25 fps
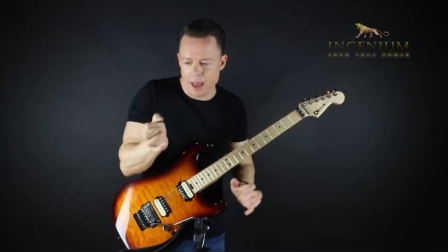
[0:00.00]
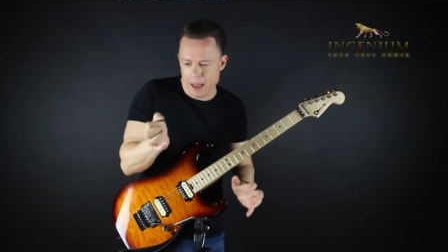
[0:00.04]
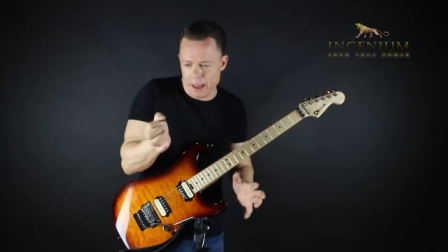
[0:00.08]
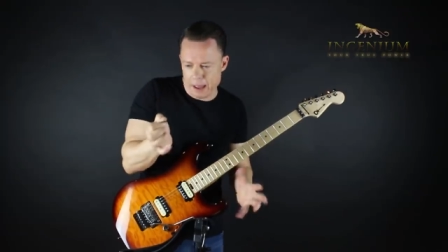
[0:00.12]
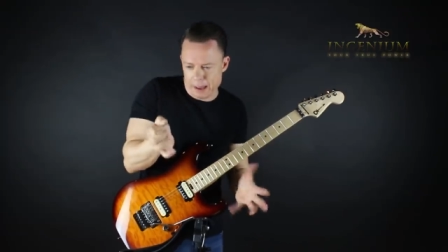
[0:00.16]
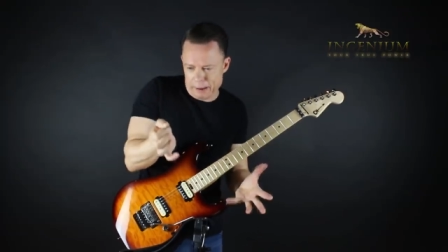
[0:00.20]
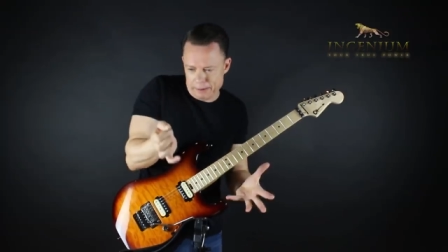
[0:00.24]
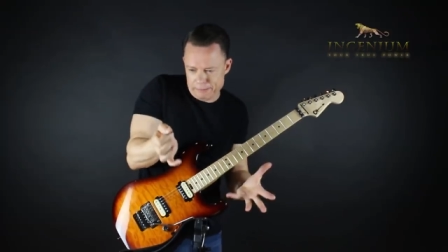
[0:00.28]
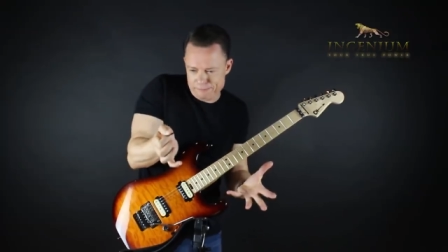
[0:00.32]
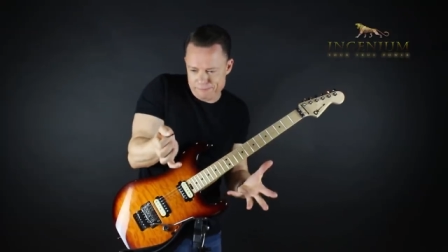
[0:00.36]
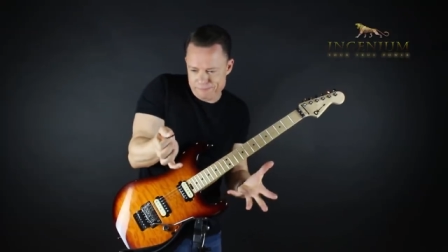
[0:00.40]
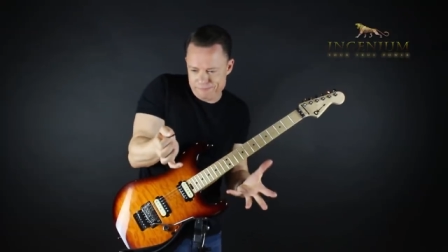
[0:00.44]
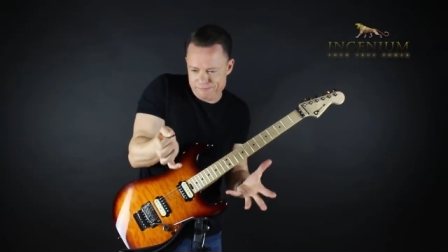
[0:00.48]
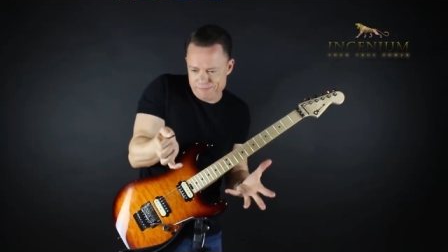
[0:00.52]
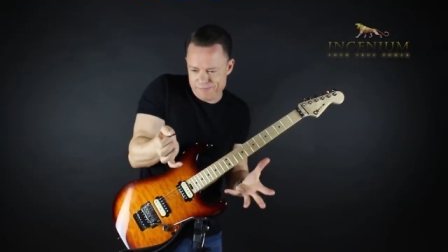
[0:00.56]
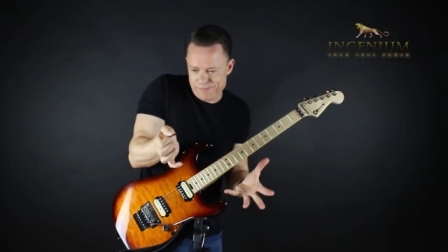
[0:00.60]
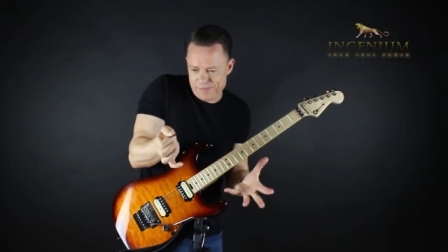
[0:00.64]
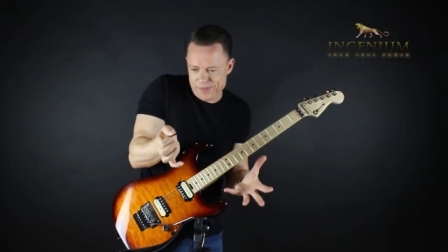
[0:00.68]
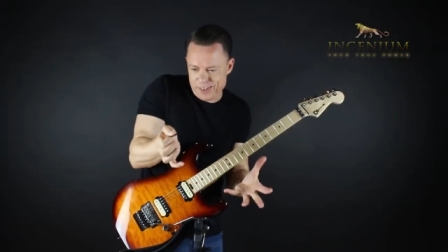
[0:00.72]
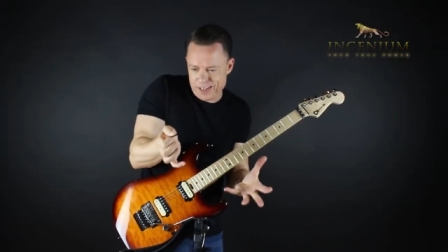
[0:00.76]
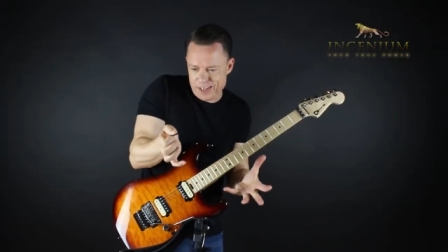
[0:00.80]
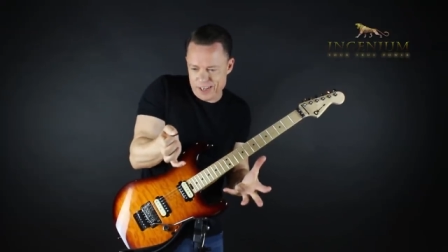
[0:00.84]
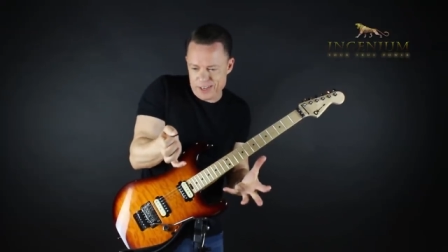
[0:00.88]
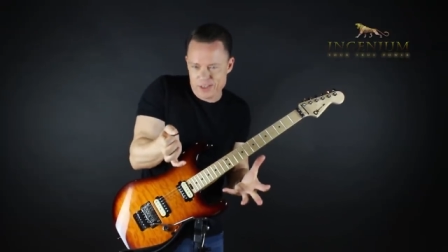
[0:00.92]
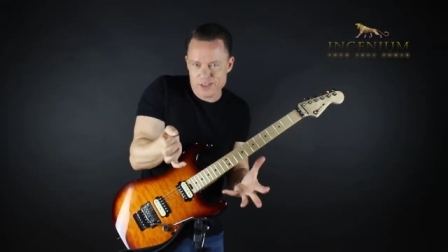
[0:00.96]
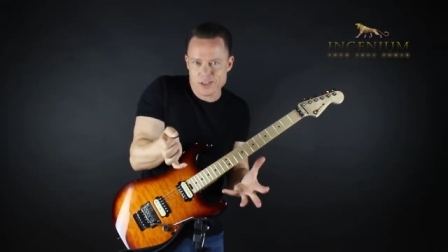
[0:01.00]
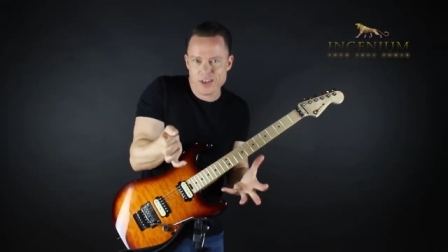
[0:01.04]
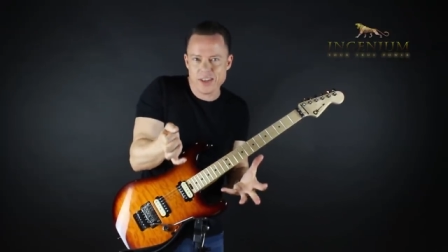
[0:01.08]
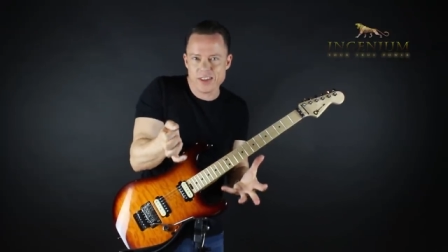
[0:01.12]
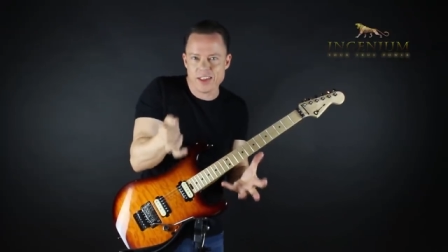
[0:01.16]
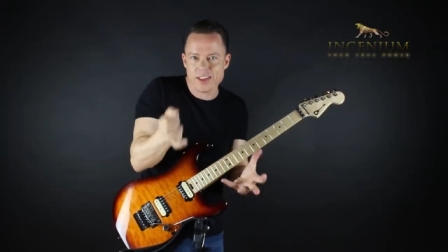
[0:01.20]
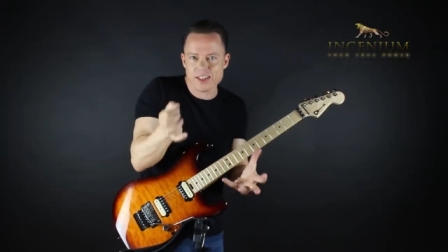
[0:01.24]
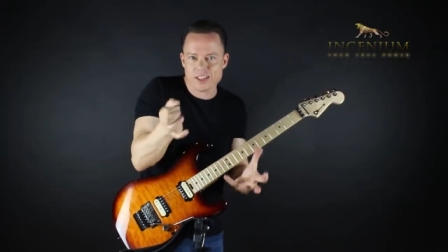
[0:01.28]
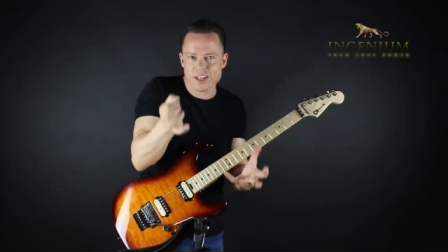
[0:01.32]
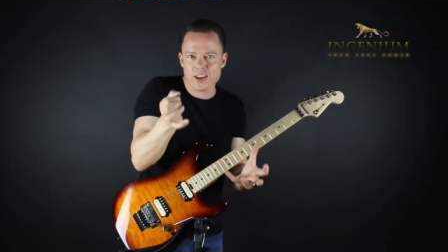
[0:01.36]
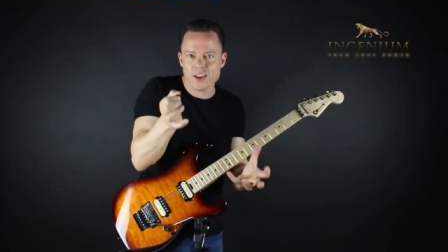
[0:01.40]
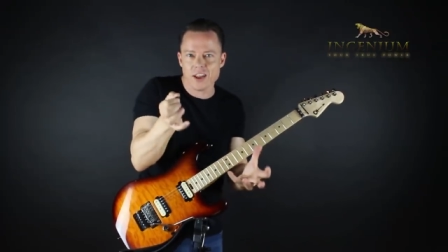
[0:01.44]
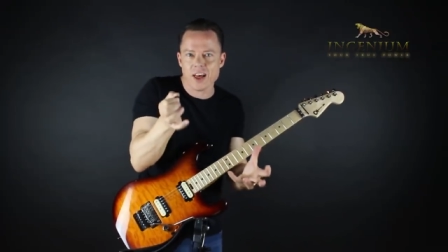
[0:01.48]
um, you can say
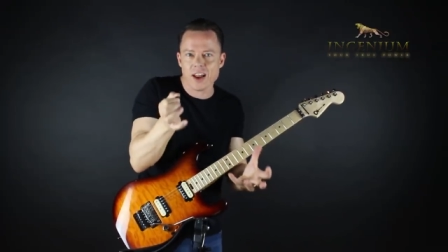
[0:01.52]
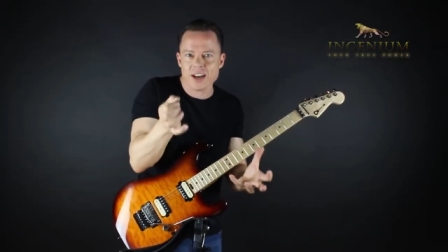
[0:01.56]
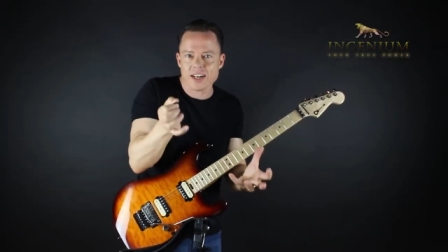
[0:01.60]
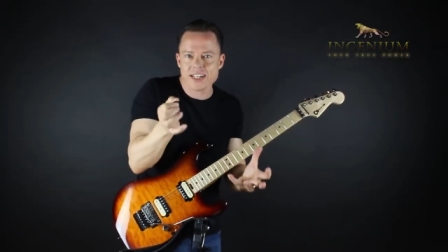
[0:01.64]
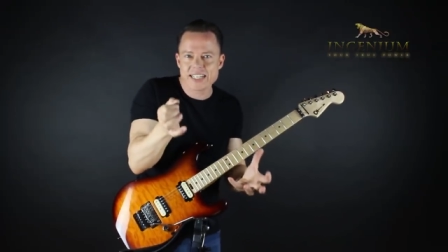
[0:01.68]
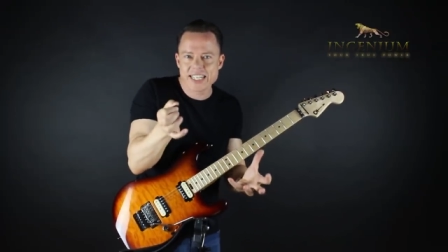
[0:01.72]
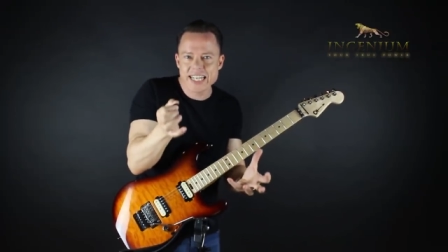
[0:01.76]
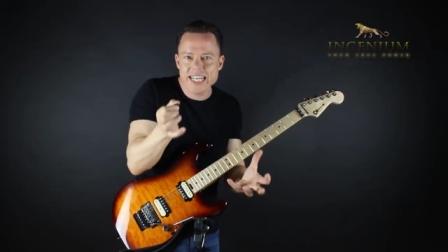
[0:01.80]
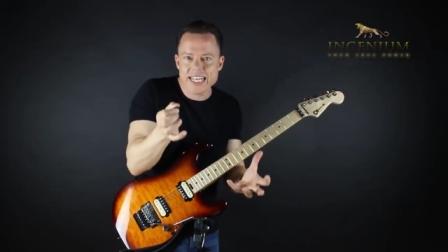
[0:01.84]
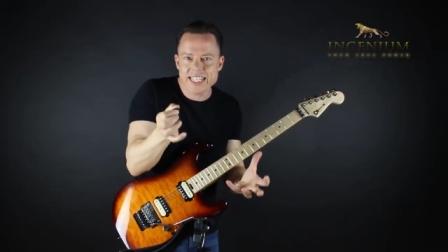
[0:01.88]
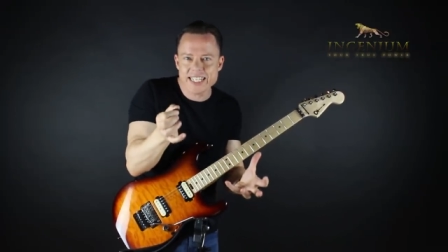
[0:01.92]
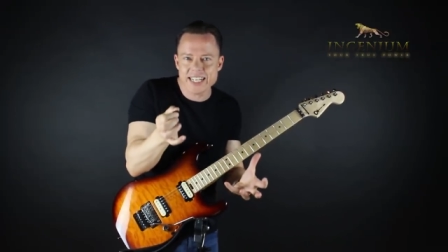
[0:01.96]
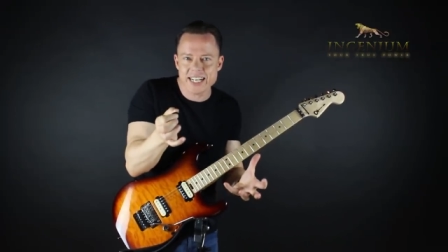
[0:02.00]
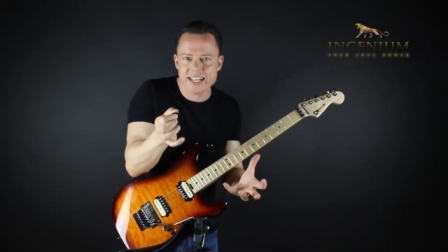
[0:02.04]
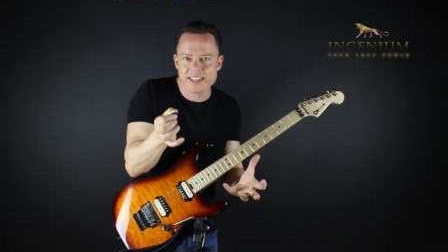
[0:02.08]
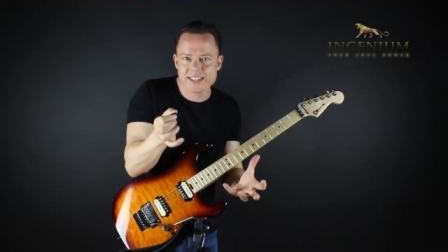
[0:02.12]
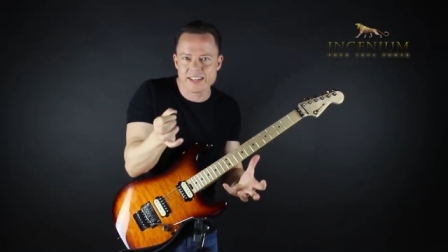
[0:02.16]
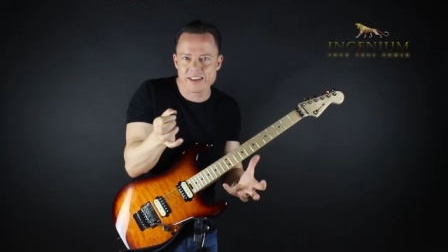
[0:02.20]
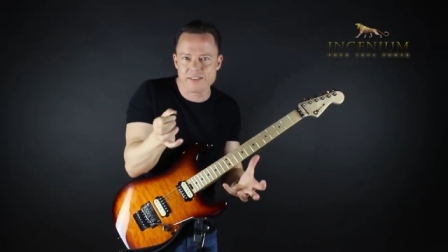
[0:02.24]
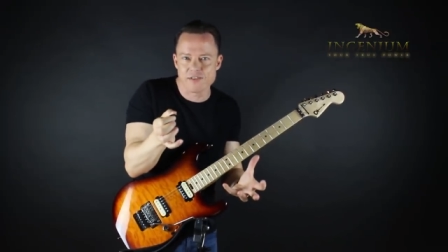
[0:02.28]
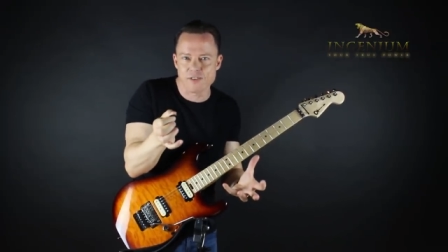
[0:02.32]
there's a lot of details